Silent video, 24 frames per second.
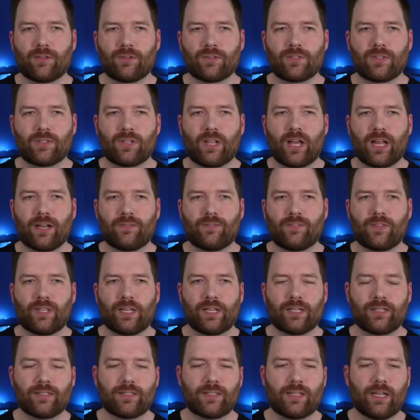there's a lot of
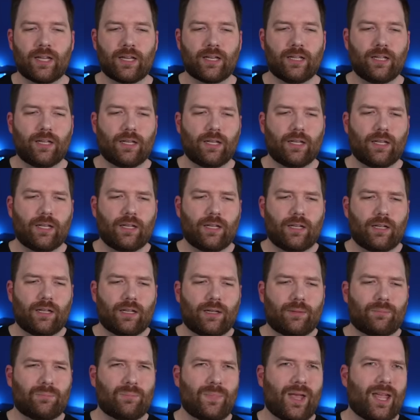things that
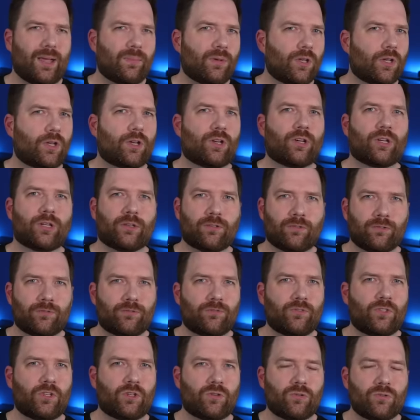maybe could
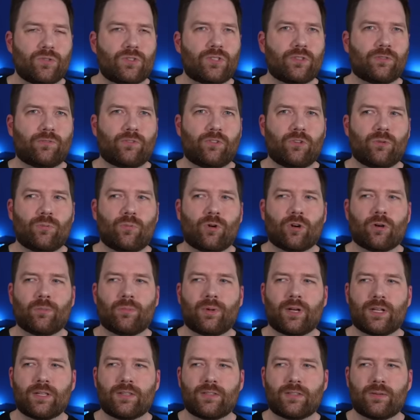have used a few more
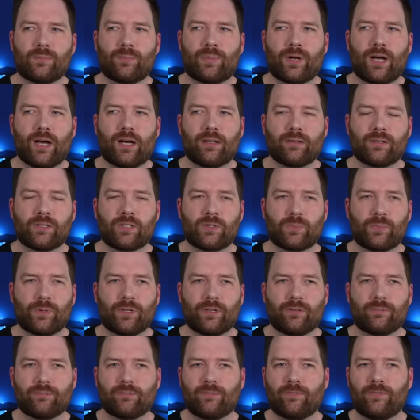months and polish,
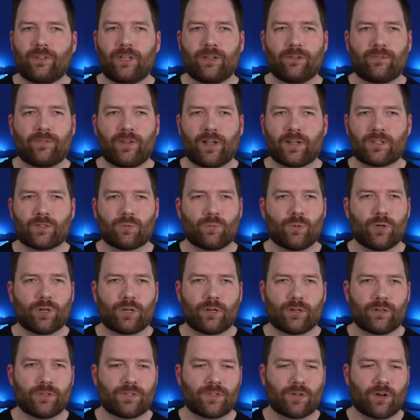but VFX
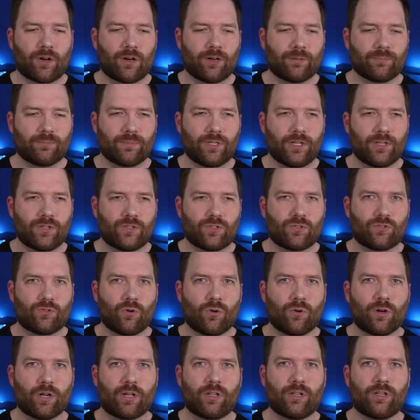workers are
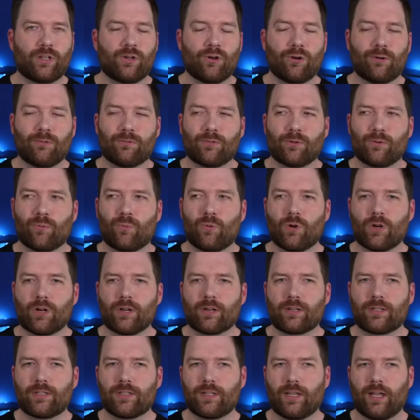historically
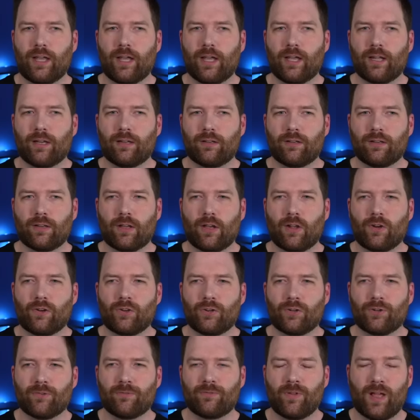overworked and
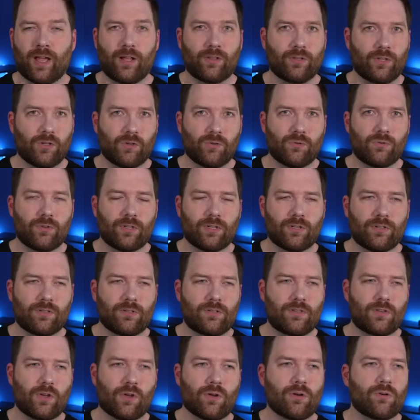undervalued
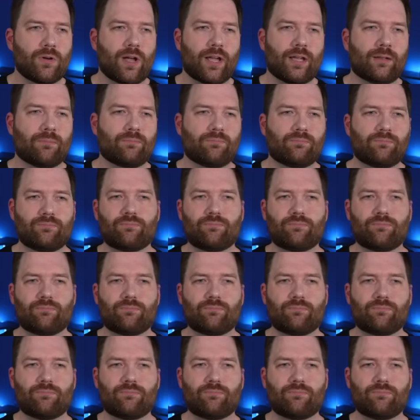and so I